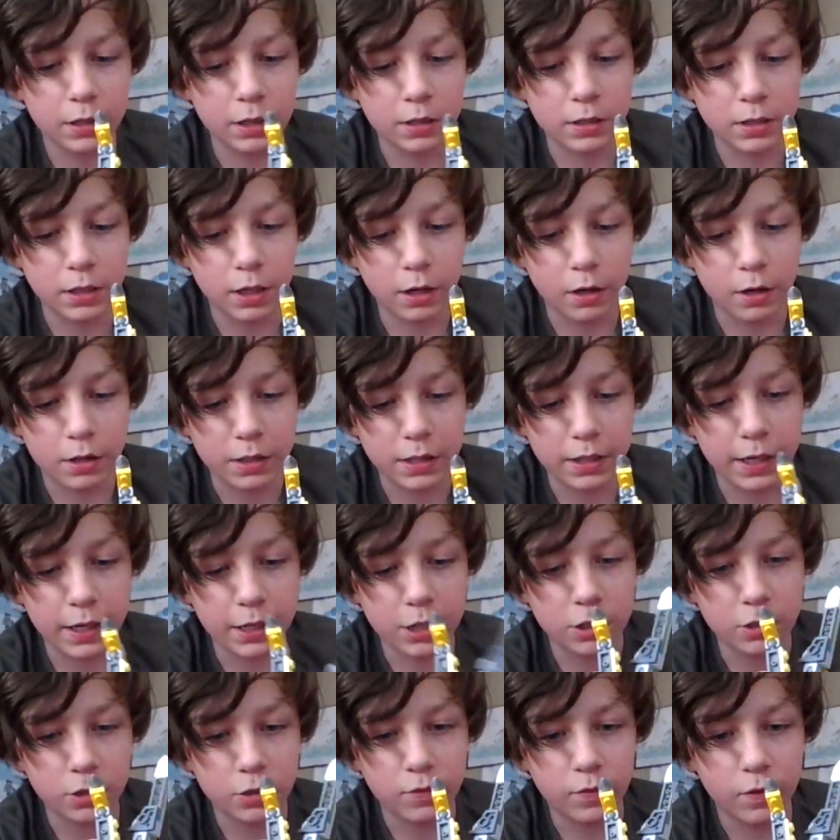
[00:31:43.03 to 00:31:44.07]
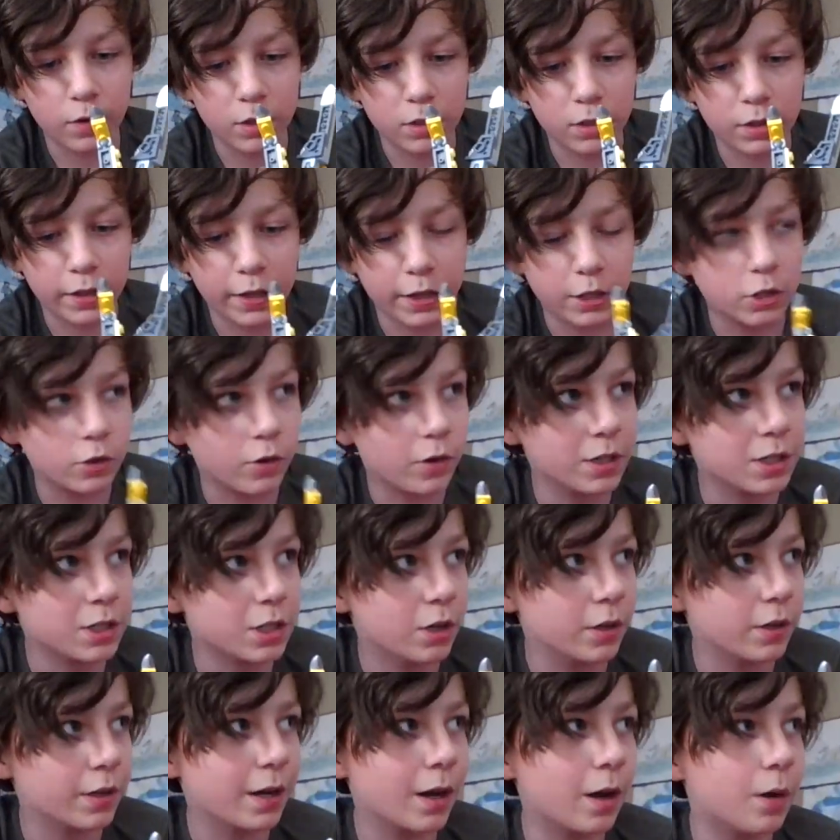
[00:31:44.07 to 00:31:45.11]
they are attached to his first leg joints. So
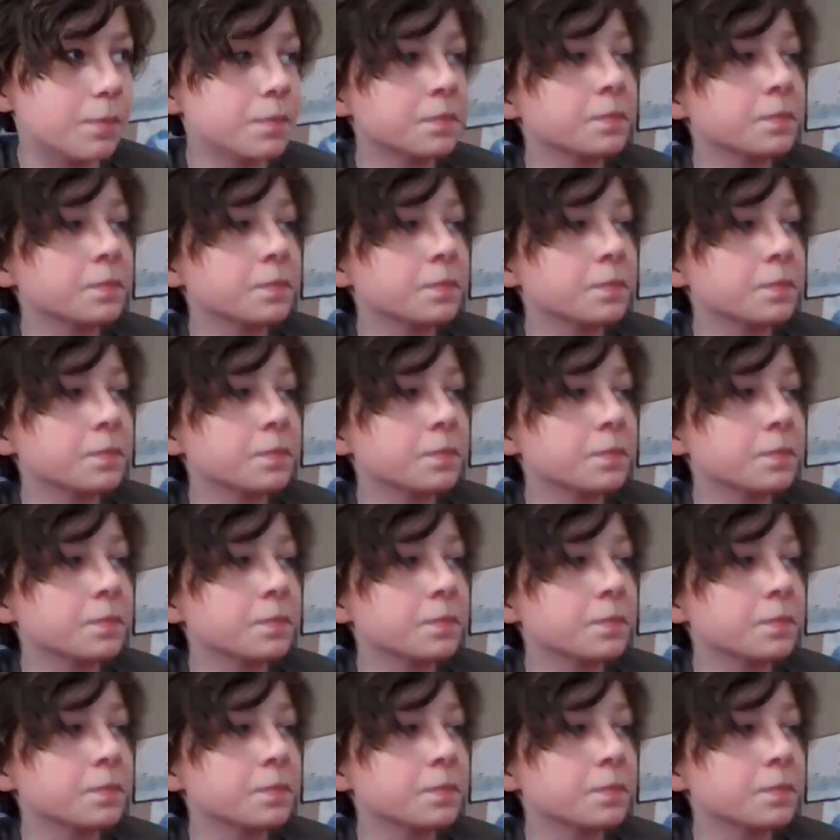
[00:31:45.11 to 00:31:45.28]
All